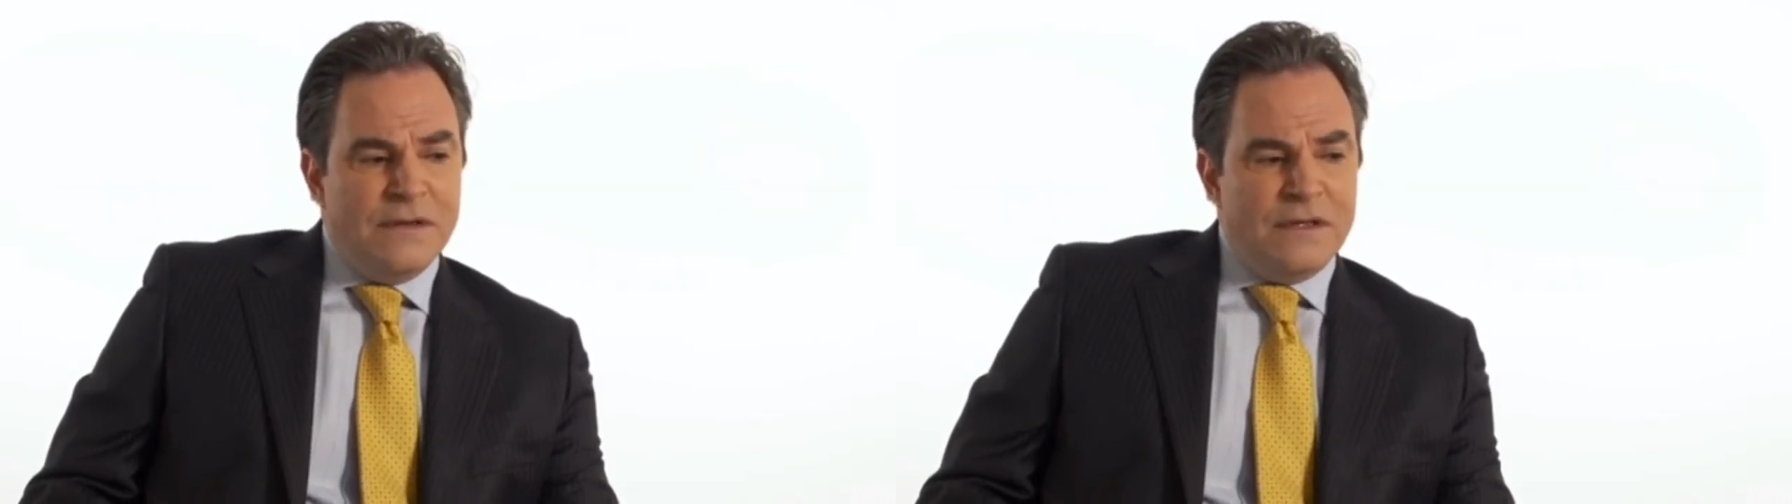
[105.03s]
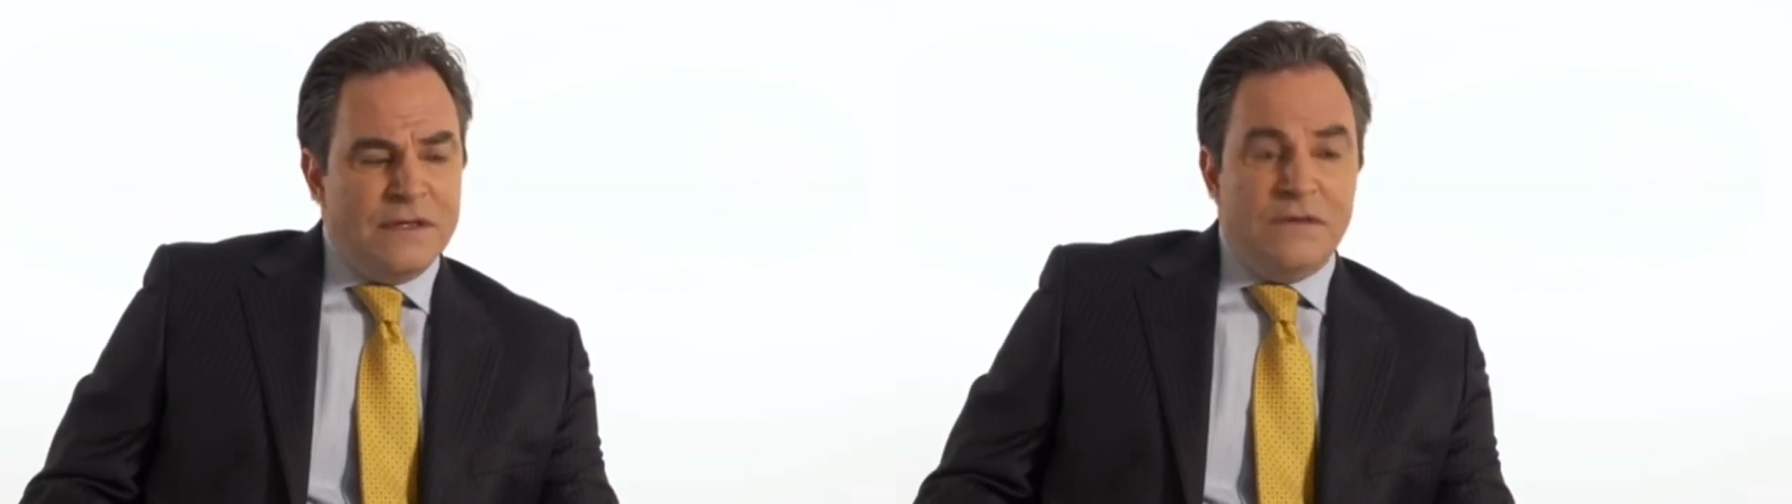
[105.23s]

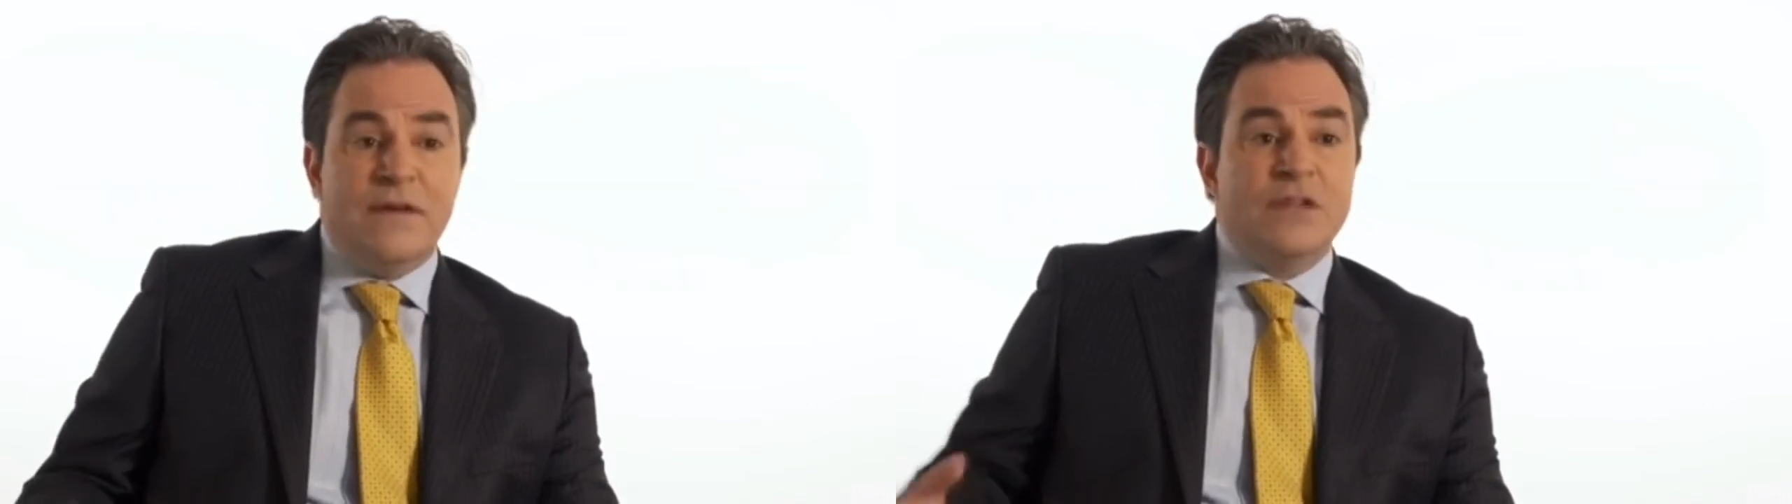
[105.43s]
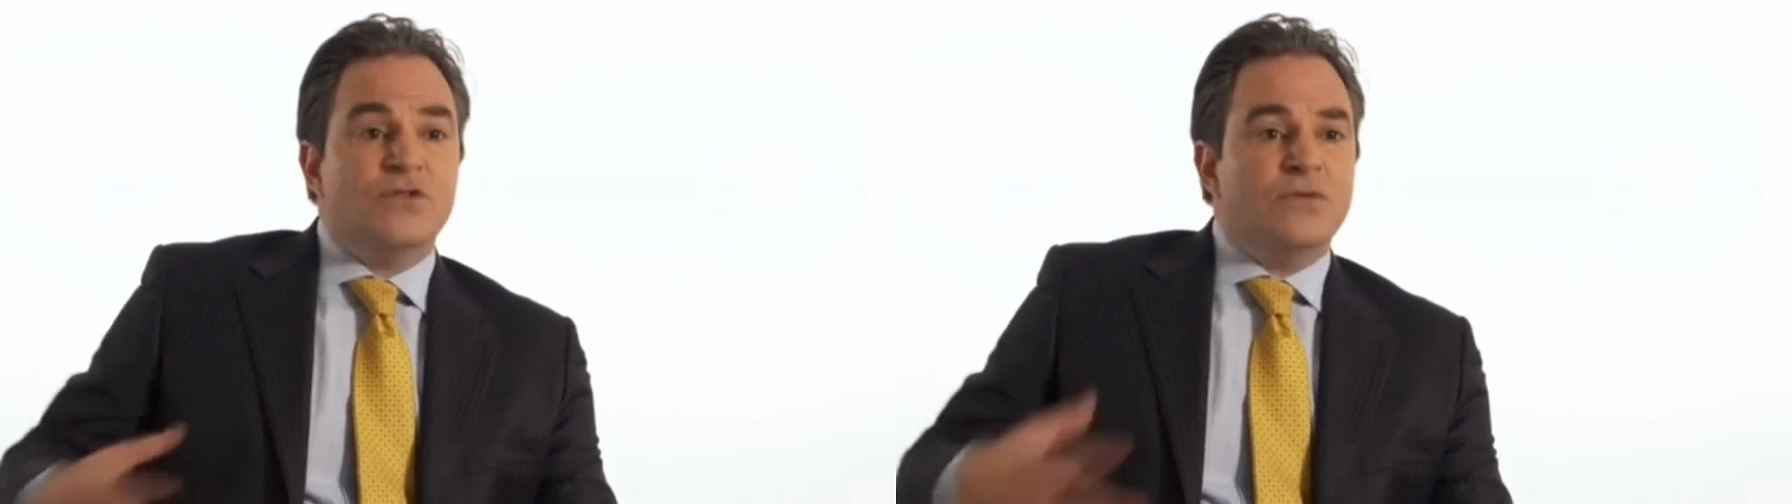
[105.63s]

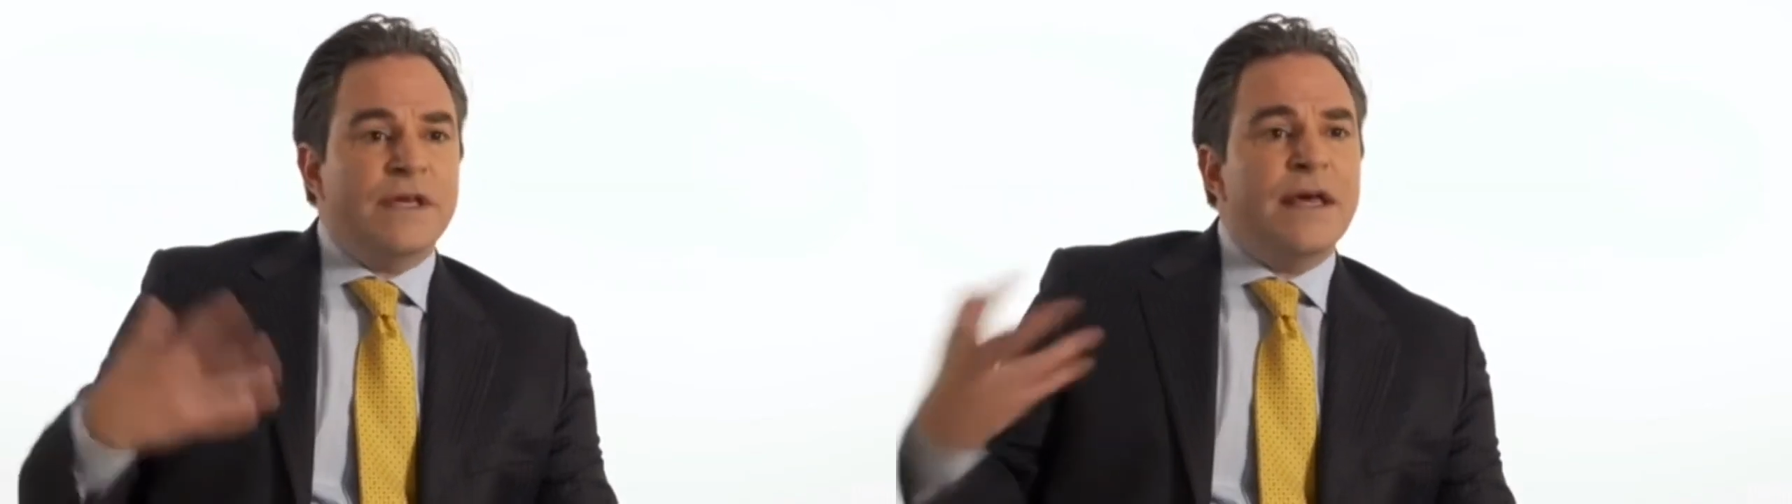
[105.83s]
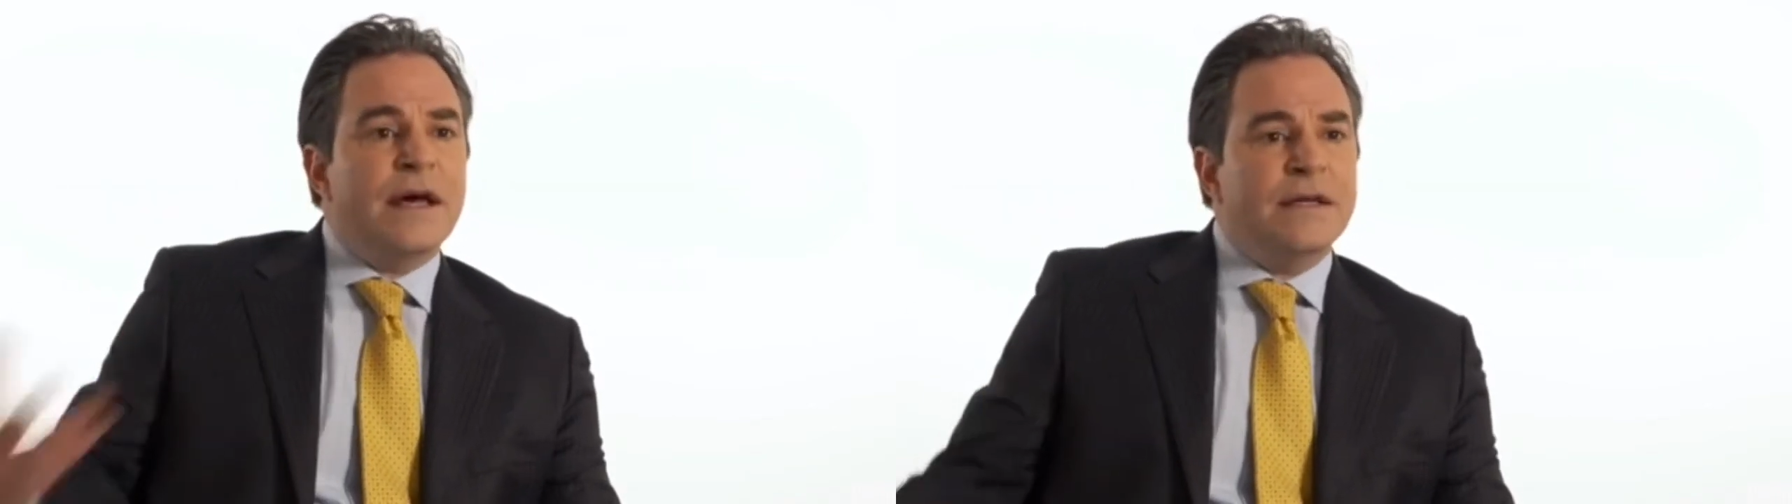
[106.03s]

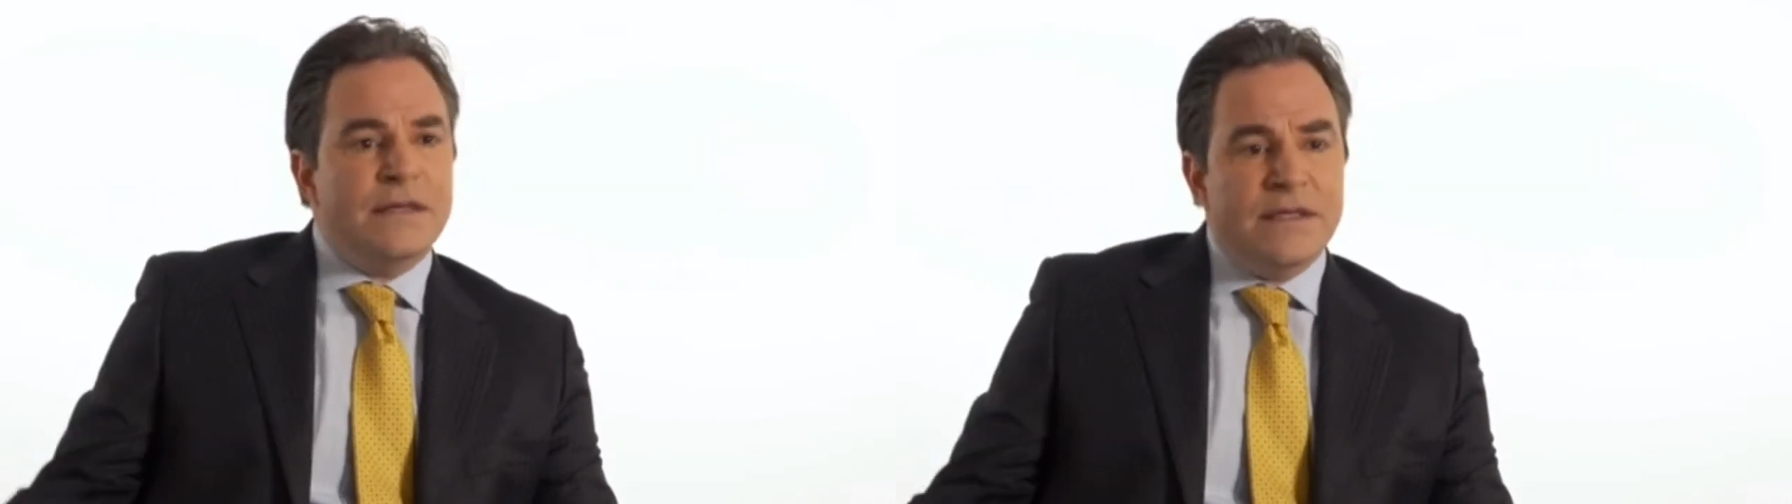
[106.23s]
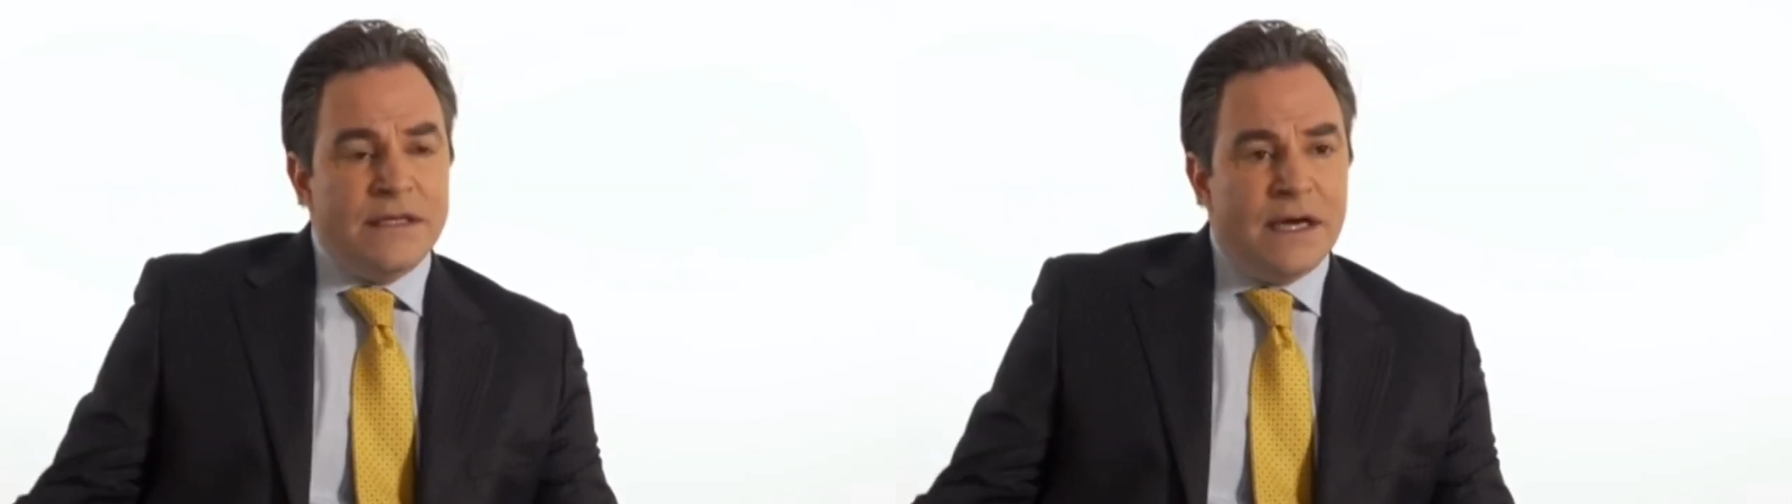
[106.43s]
eventually, uh,